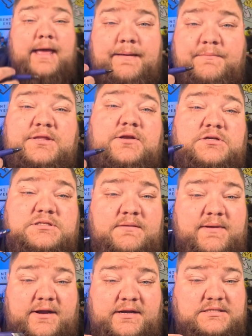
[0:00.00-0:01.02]
um, but there are
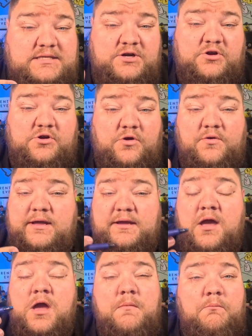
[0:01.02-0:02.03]
some areas that are
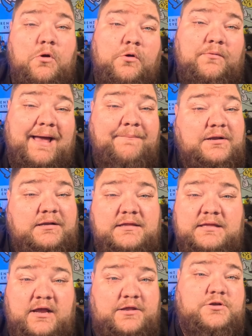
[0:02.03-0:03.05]
growing more rapidly
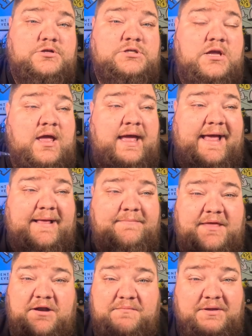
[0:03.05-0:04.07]
than others um,
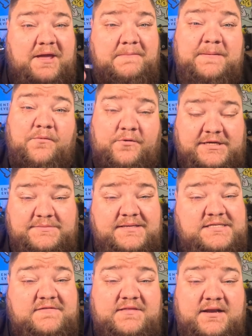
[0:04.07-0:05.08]
that are becoming more
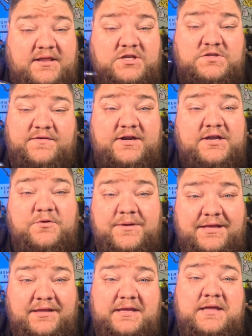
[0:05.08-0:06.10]
expensive than others very
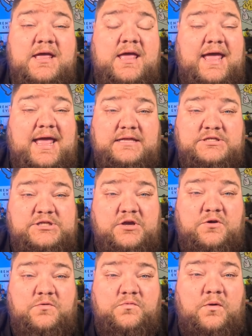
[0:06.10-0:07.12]
quickly and
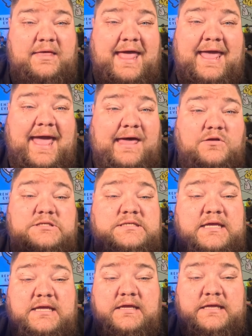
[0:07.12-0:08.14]
so a house
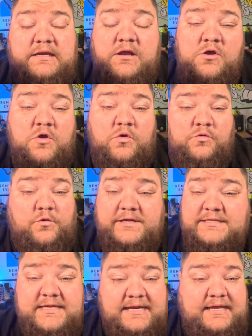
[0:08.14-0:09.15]
in
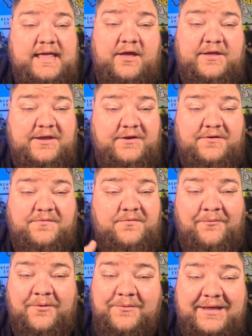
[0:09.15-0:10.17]
Royse City out here
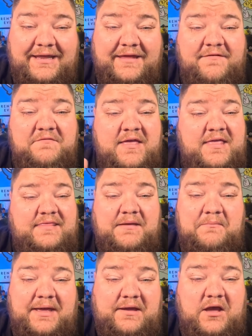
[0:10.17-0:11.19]
where we live
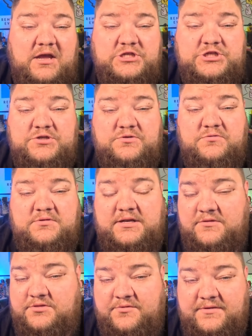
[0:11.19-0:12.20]
that might cost you you
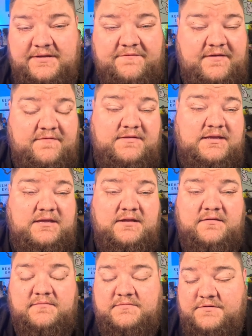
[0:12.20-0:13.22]
know 350
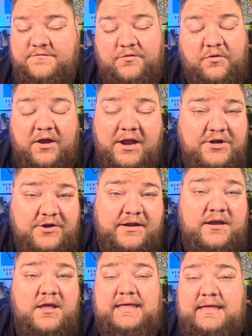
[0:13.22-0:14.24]
to, to
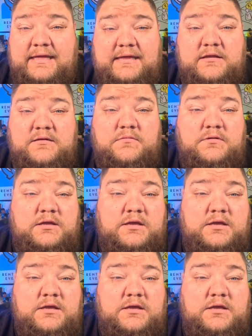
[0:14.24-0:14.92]
400 in